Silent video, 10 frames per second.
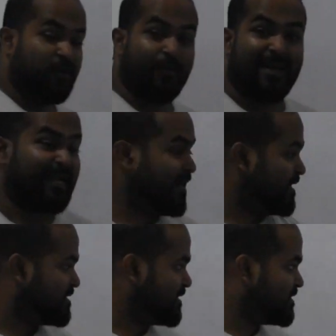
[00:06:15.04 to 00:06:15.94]
12-lead
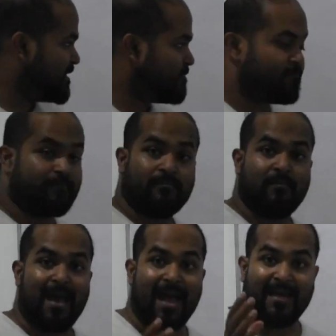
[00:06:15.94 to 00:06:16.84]
ECG
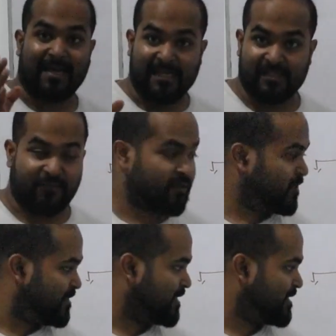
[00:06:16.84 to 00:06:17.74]
at least for
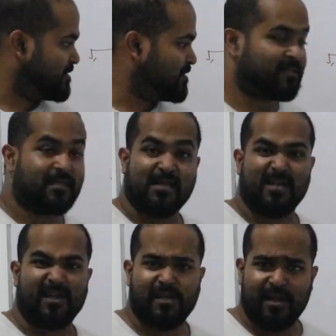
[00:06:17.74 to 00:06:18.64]
30 seconds,
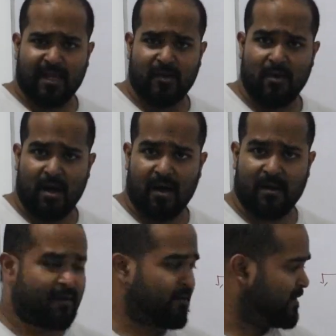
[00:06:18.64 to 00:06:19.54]
irregular
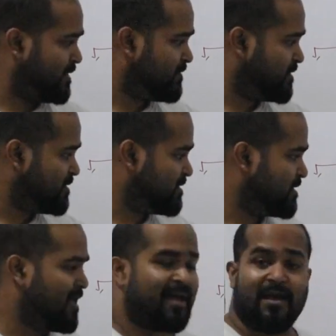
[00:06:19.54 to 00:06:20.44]
RR
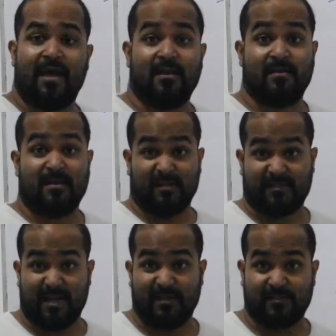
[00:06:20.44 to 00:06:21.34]
intervals and
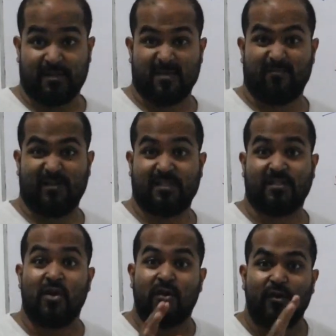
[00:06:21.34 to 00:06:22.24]
non-sinus rhythm, which
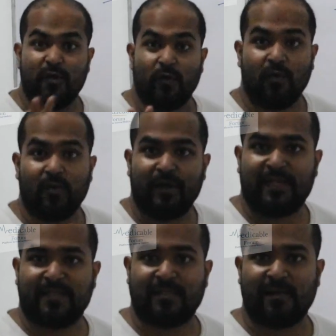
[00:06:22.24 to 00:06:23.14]
is no
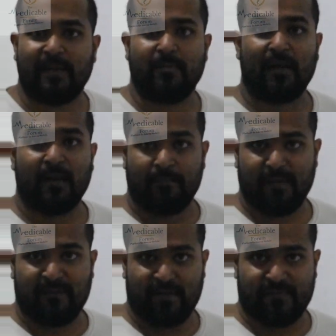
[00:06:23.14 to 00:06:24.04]
discernible
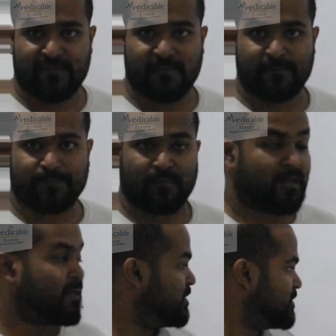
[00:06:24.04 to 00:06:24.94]
P waves.
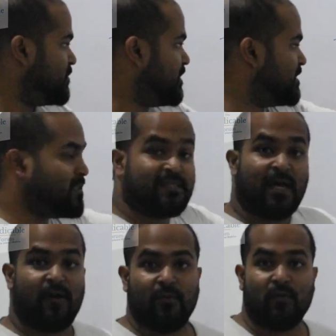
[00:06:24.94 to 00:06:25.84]
So this is
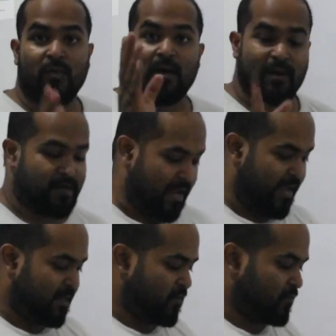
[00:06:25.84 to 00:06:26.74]
how you
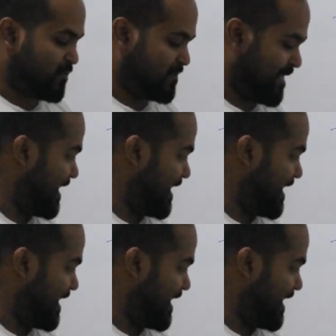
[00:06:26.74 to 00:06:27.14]
diagnose